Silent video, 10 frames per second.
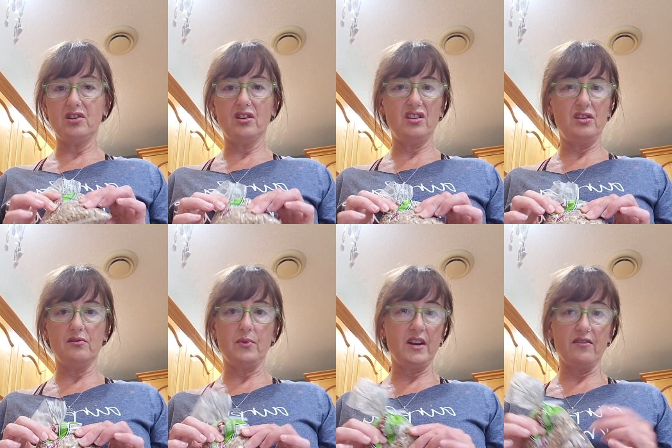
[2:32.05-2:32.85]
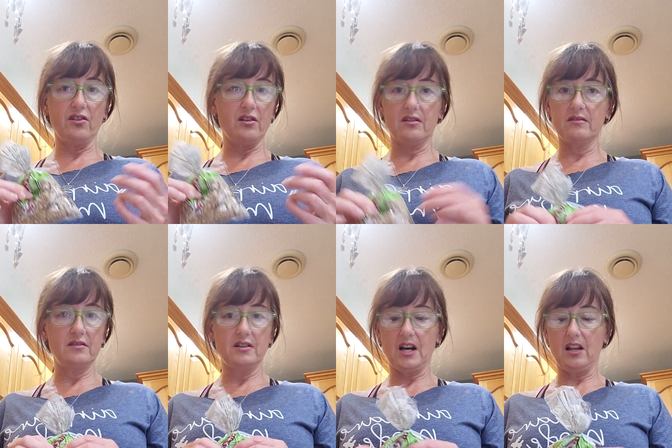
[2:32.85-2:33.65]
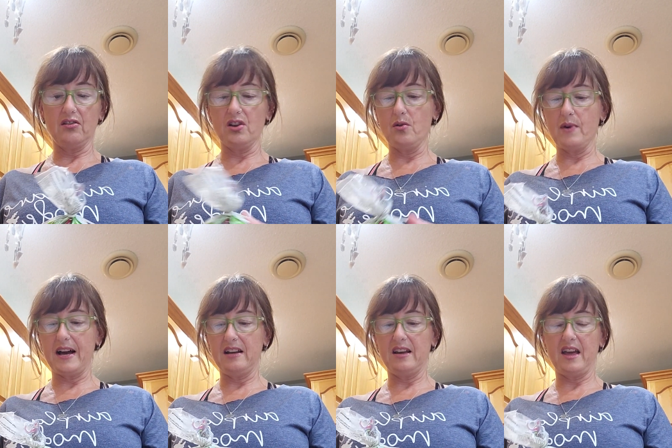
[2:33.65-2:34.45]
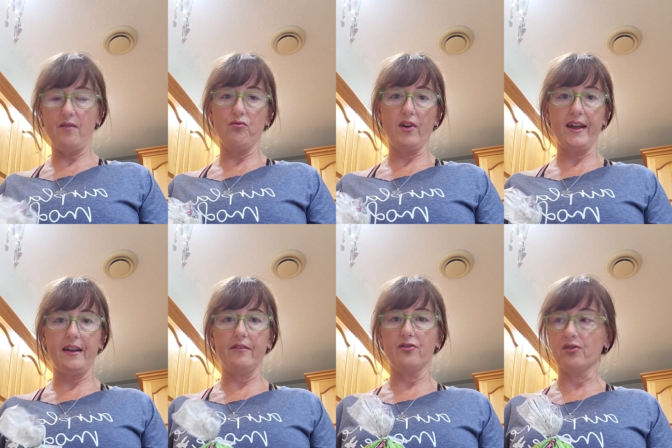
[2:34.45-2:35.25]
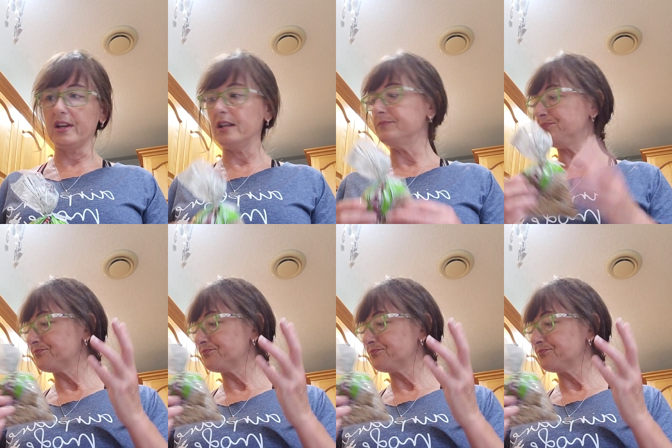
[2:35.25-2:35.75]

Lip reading: You could use whatever color you want. I have red, I have green.